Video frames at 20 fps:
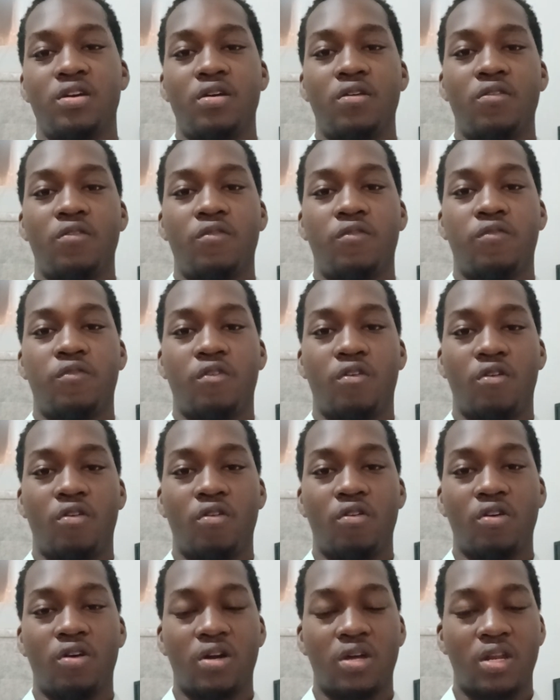for
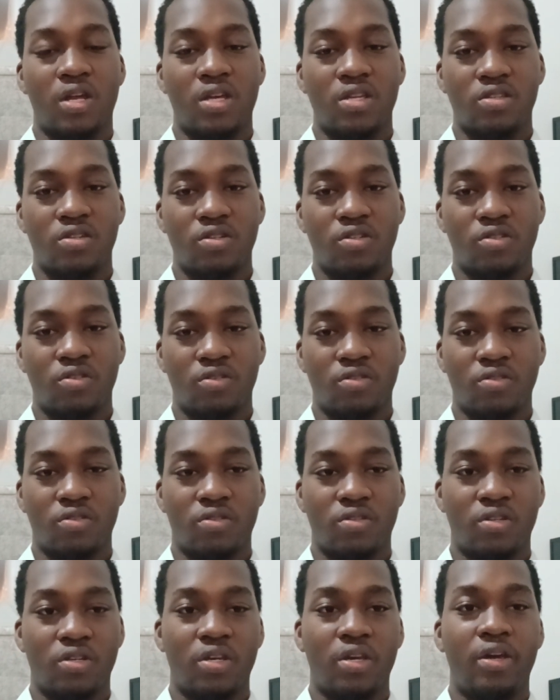
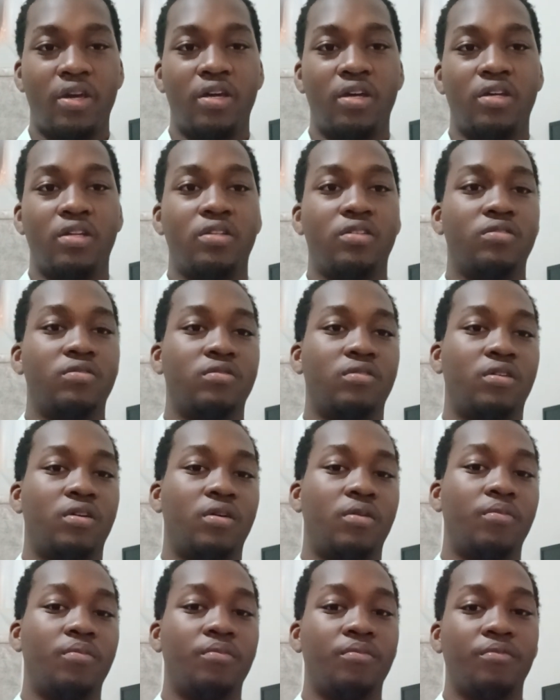organizations in
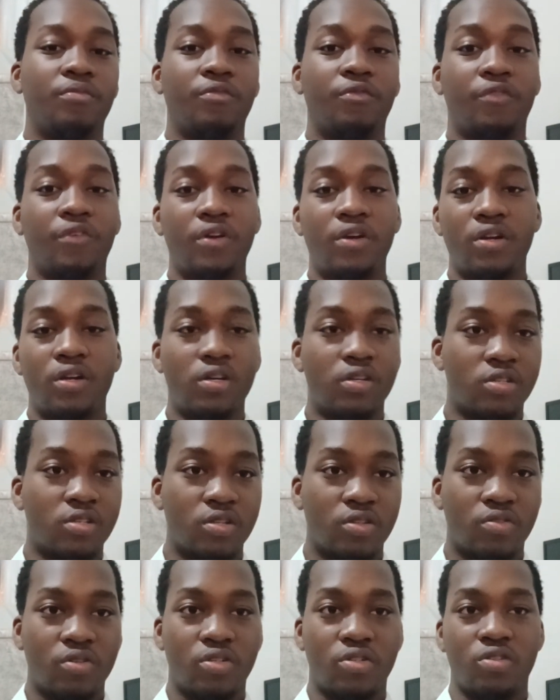various
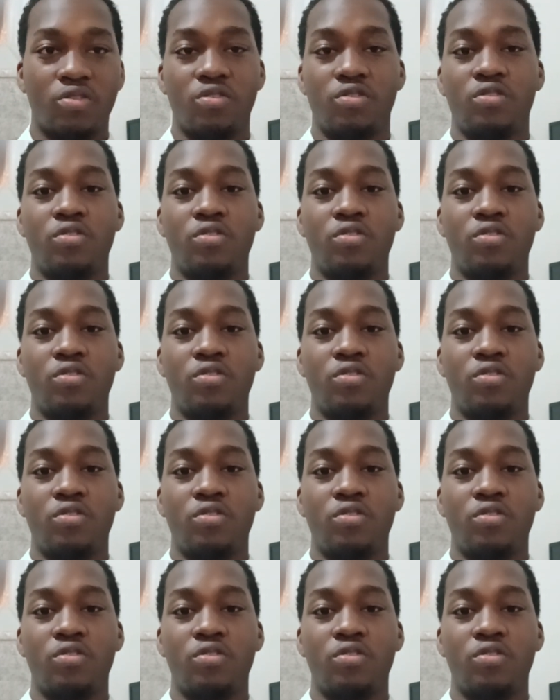situations.